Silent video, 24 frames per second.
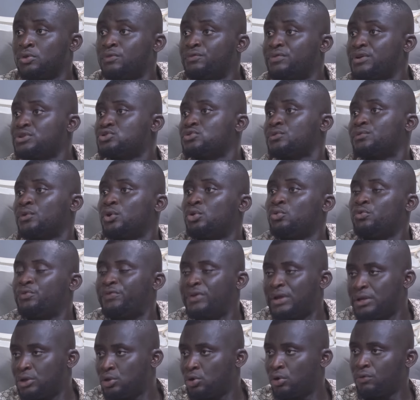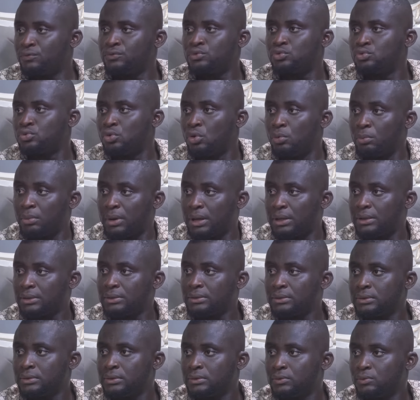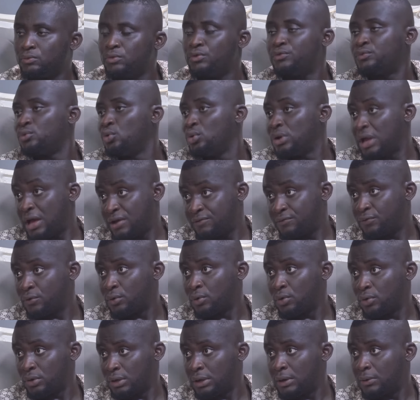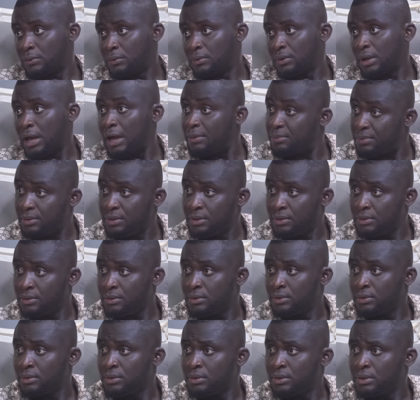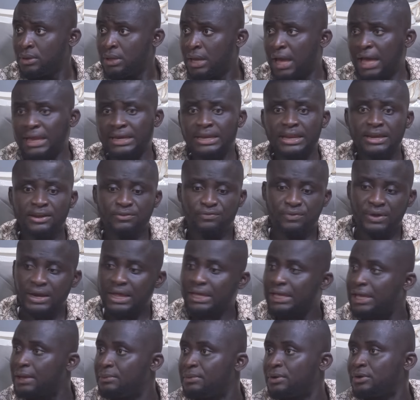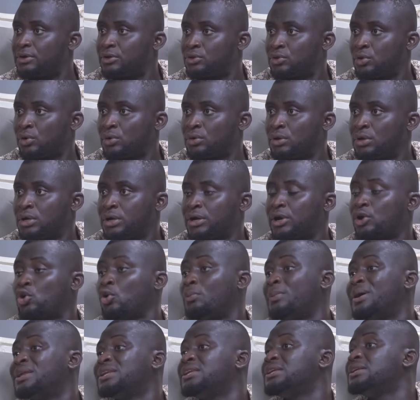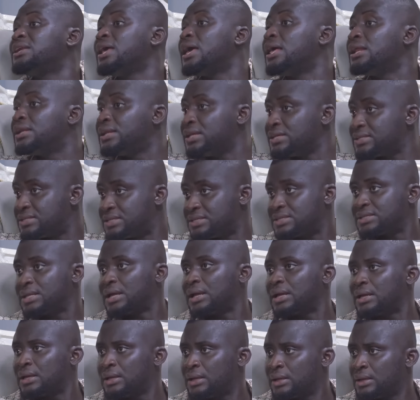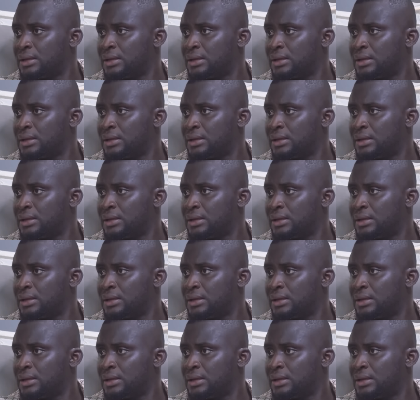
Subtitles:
First of all, you fell in love with Ugoma. We've known her for long now, Abi. And then the father came in return, recommending the elder sister.